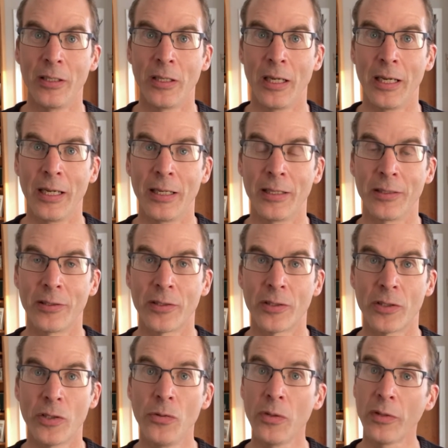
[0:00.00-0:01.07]
Uh,
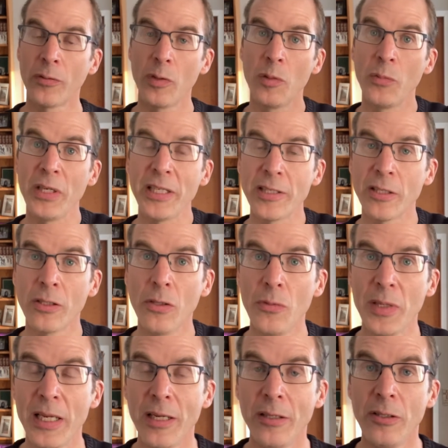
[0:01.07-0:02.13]
two or three weeks ago,
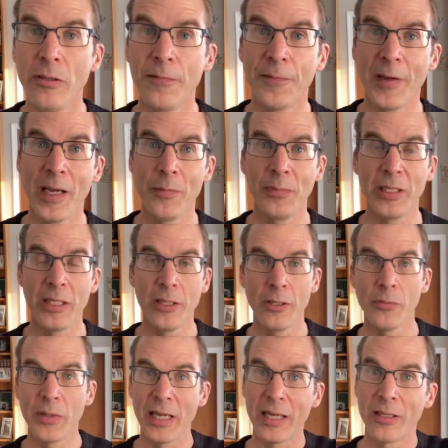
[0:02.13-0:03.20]
we had a new family here.
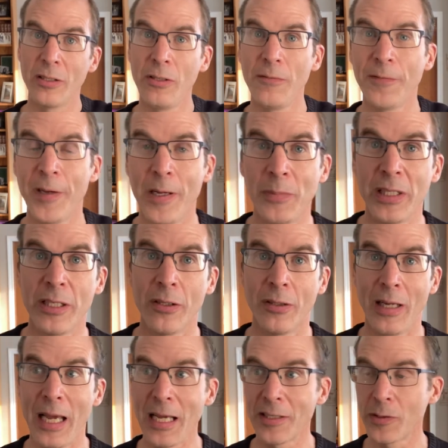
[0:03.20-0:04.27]
We had a new family here
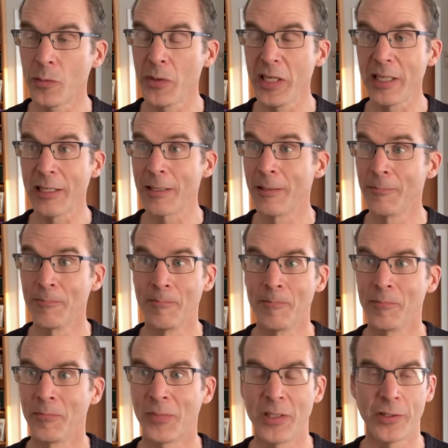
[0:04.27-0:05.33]
last week.
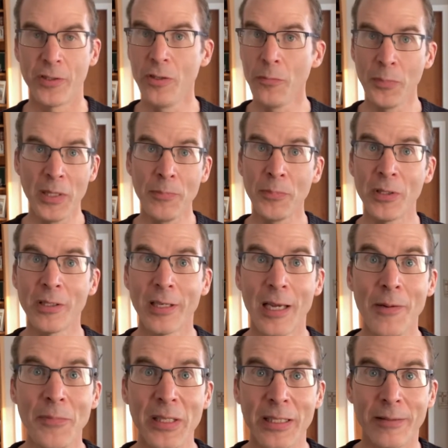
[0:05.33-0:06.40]
There's new people
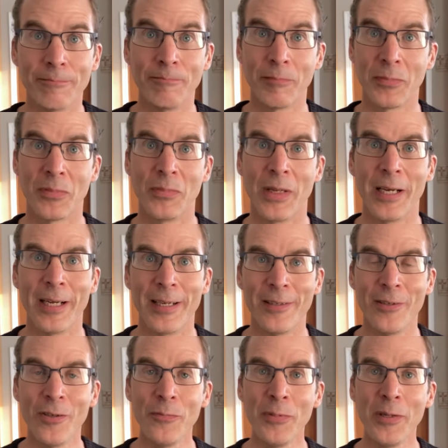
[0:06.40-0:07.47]
coming. Uh,
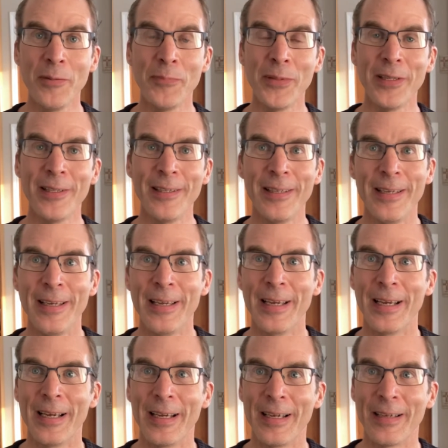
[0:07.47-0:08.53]
new people
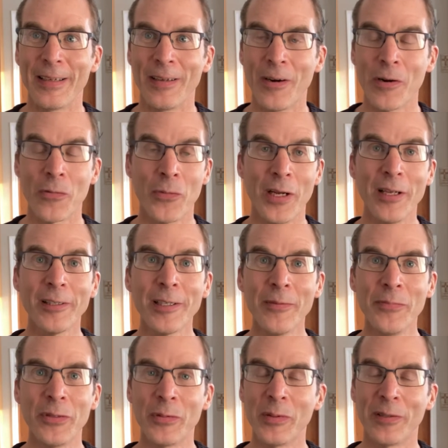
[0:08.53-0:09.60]
uh, are
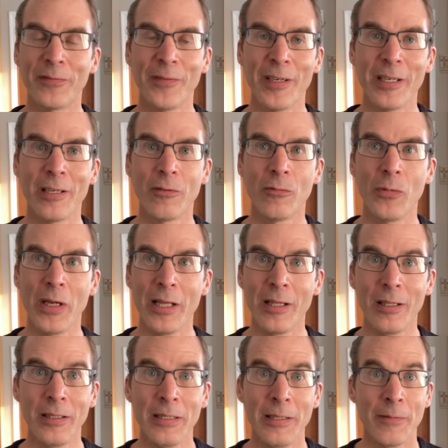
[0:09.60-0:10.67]
welcome and will fit in
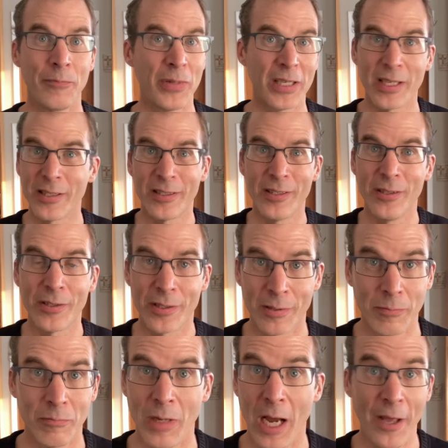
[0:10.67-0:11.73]
well because there's
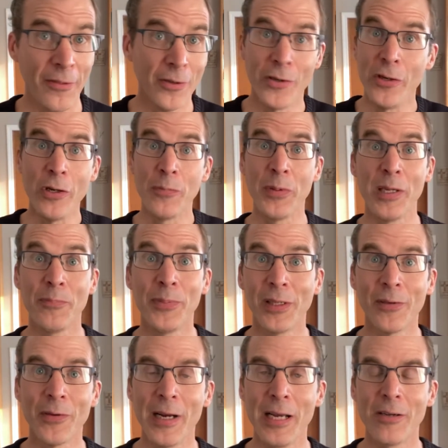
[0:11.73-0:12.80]
other new people
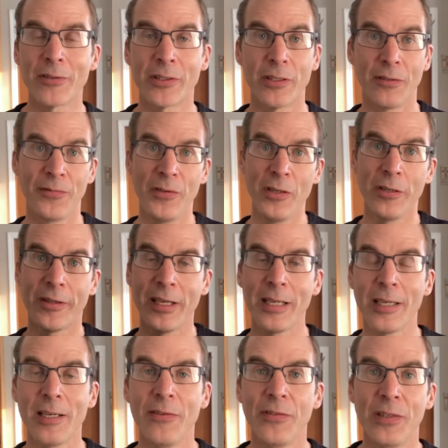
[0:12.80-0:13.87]
around. So if you're
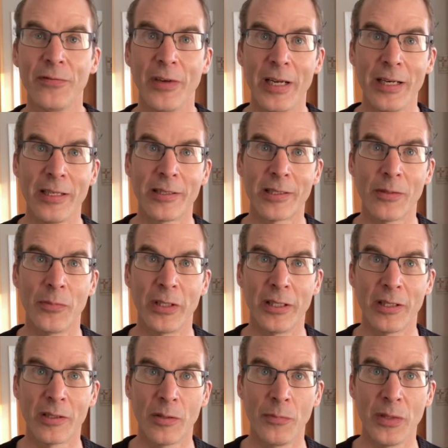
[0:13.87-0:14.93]
thinking of inviting someone,
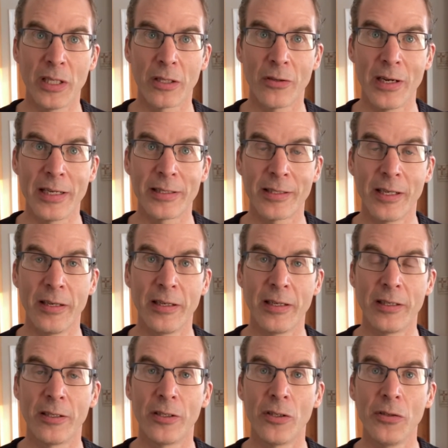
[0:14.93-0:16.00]
this would be a great Sunday
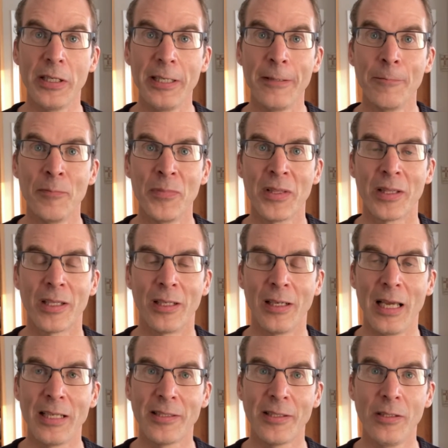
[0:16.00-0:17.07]
to do it. The
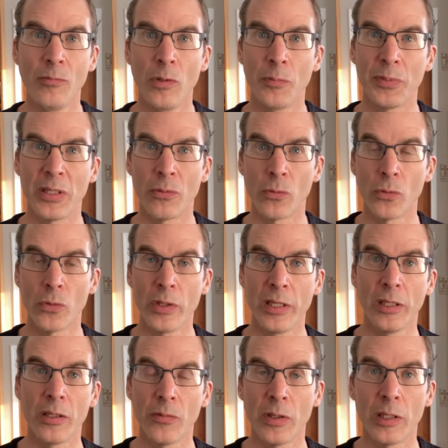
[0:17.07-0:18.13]
lesson will be
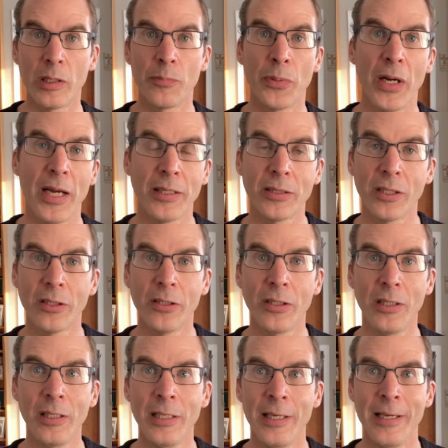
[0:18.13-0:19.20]
really, really
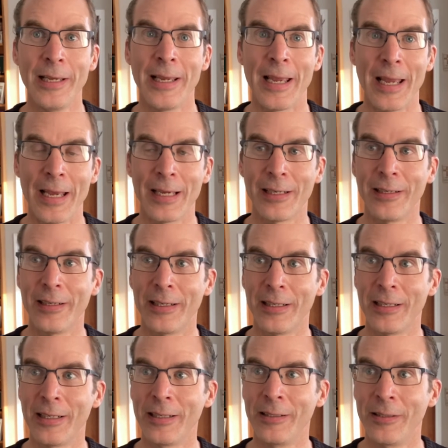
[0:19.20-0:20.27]
practical, and
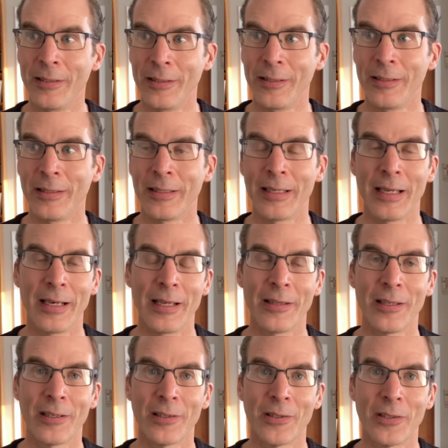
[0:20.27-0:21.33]
uh, and I
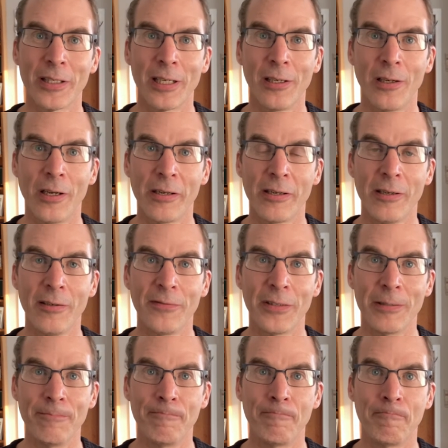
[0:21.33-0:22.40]
think they'll get a lot out of it.